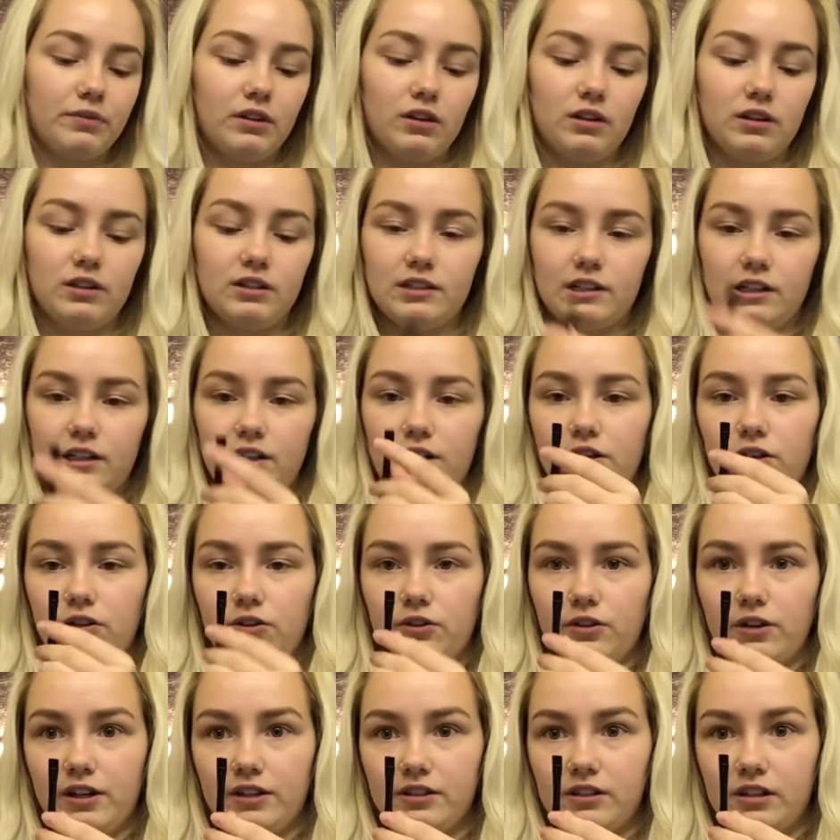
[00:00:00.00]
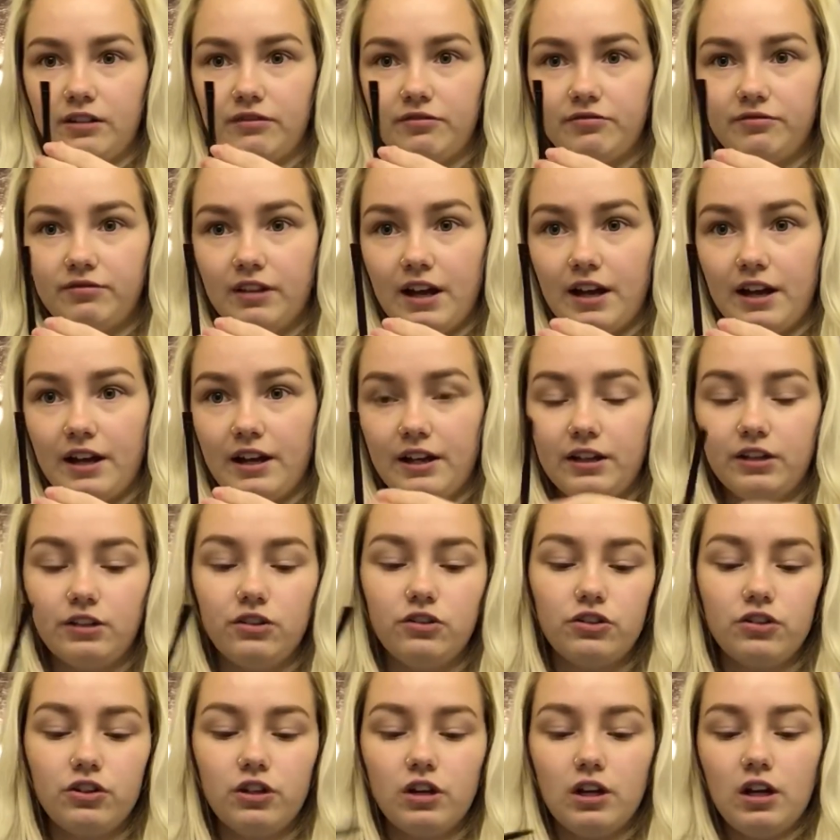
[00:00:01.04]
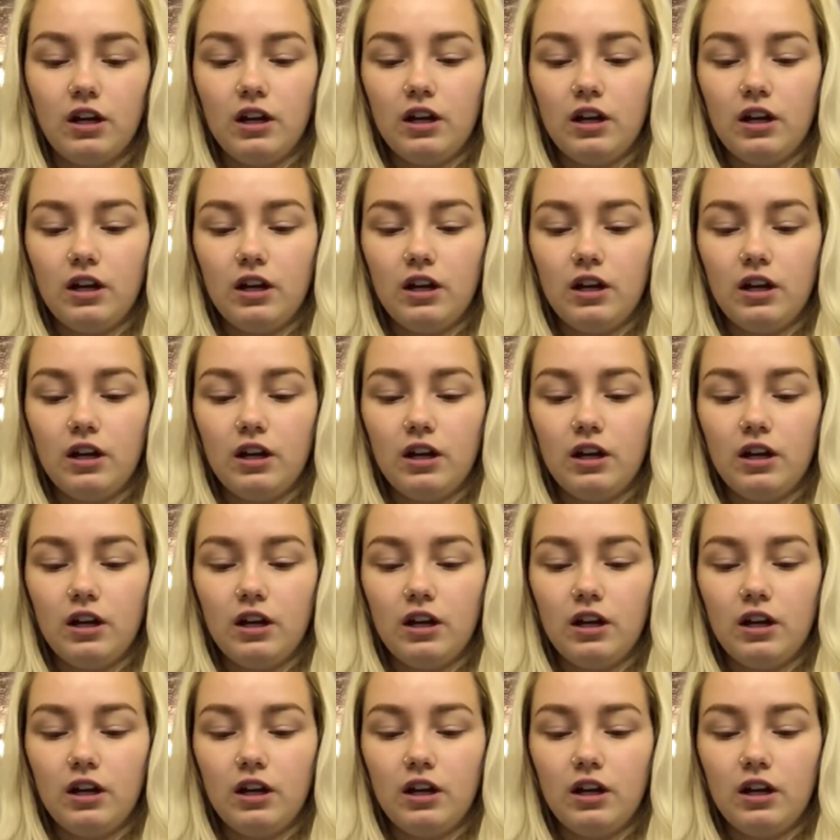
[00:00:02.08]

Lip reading: because it has that flat edge.